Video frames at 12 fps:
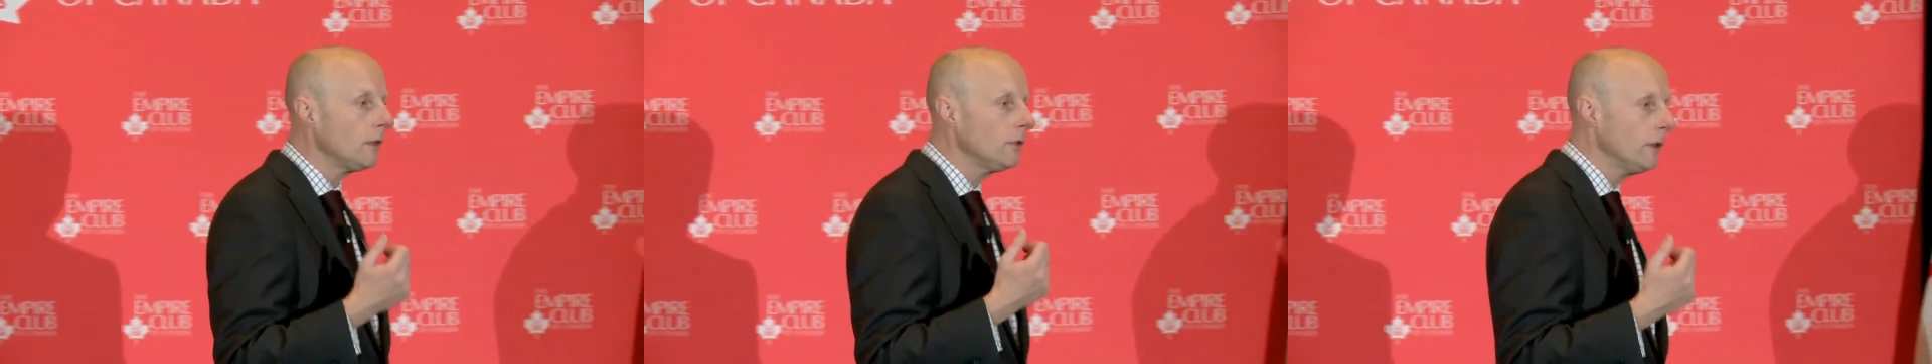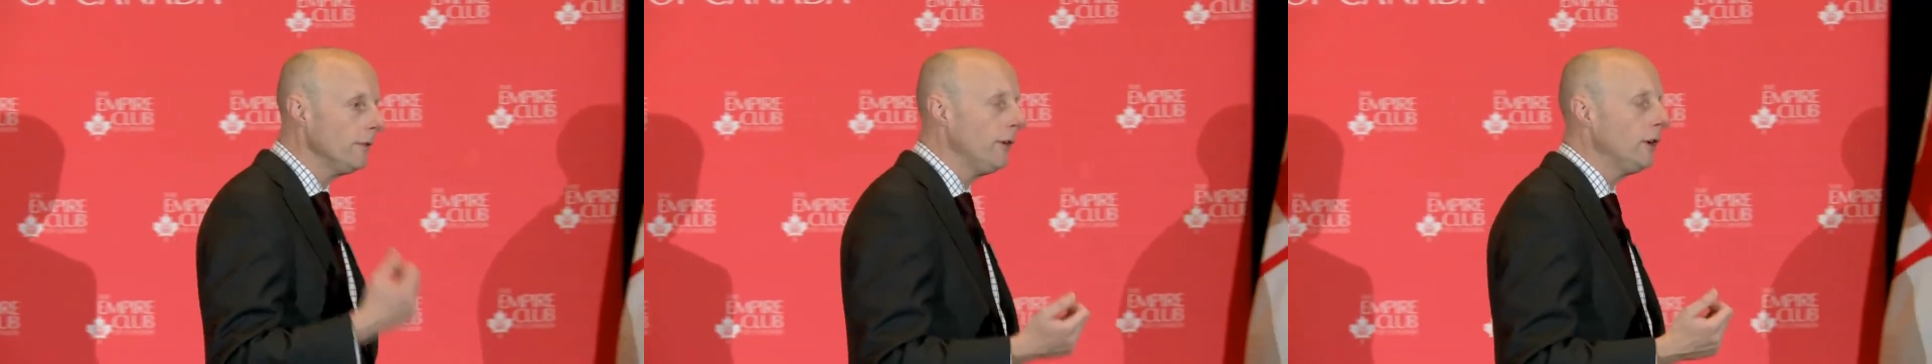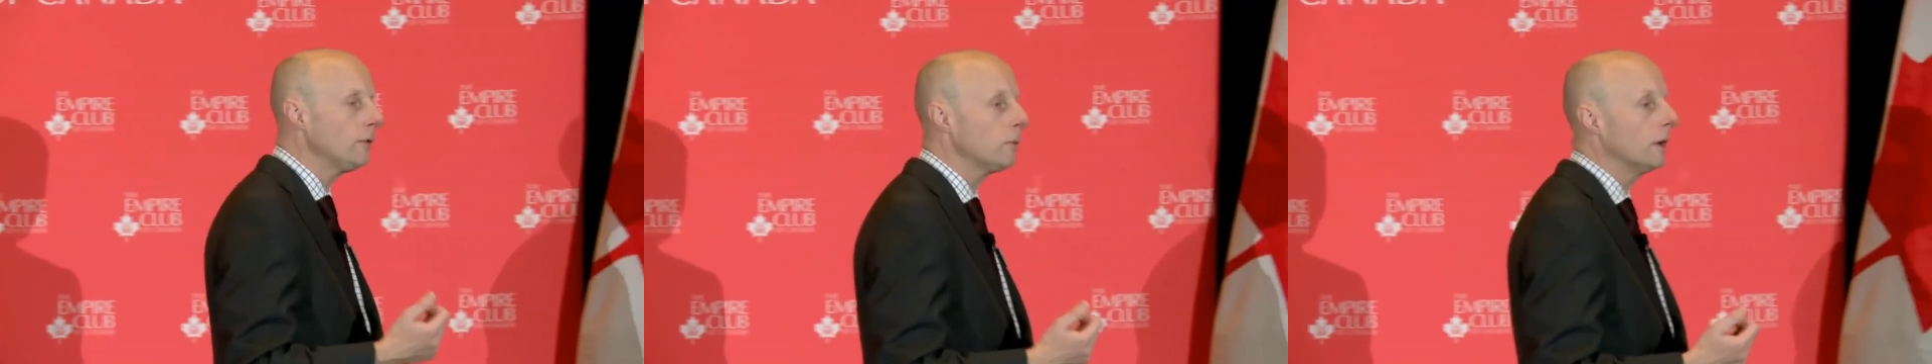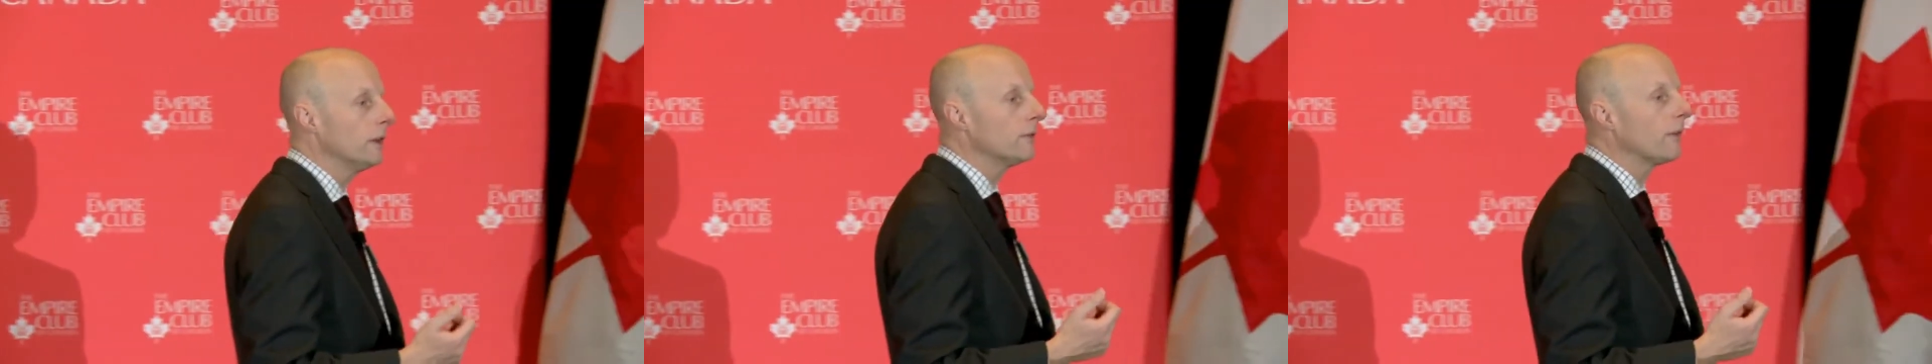So the first
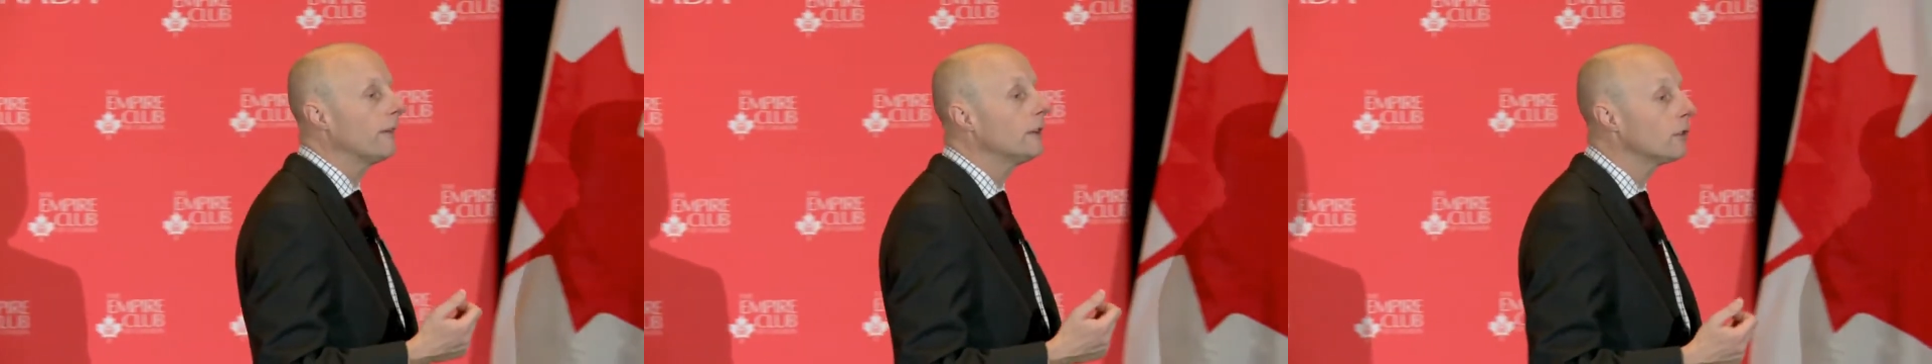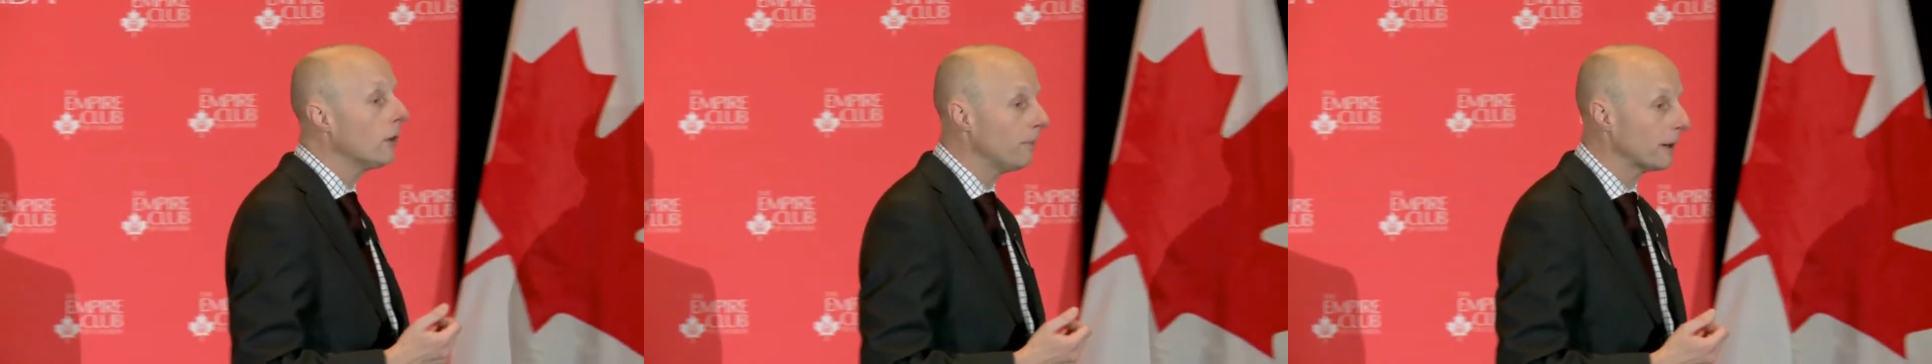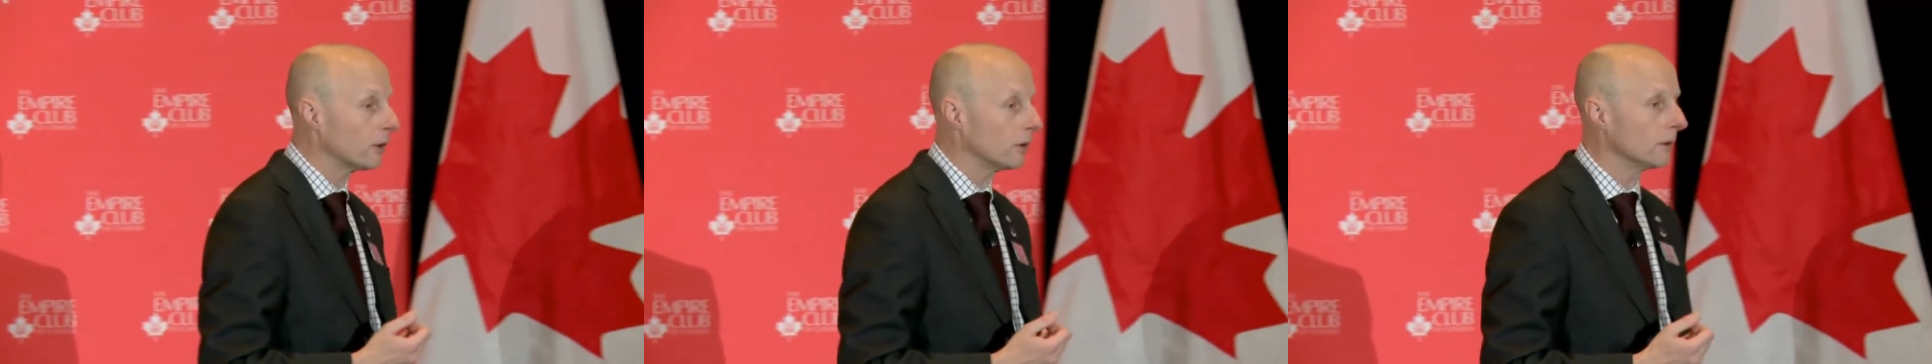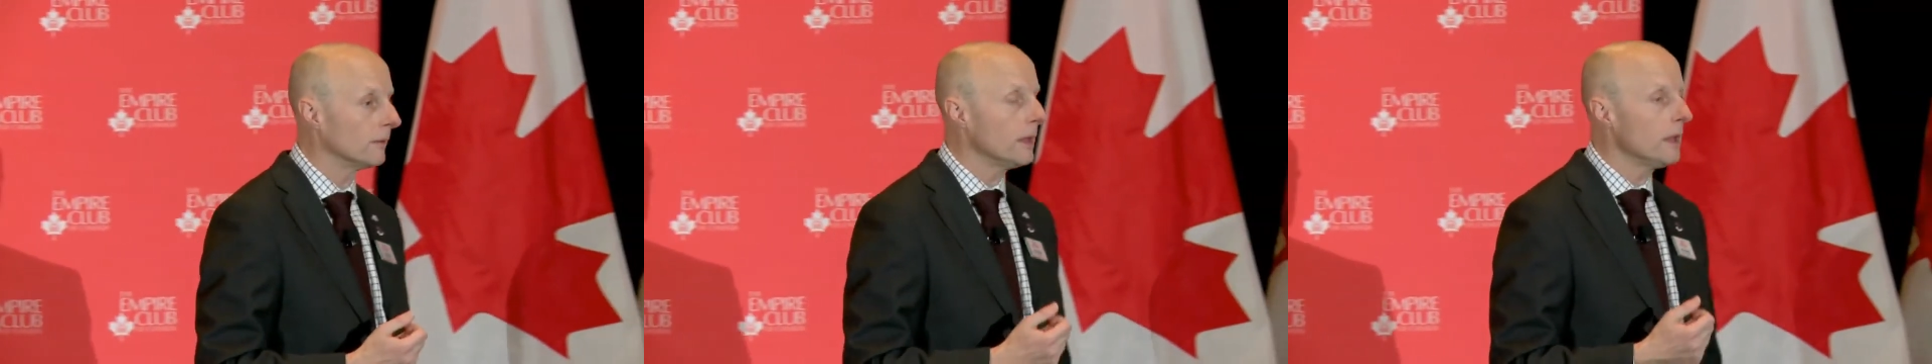one is very topical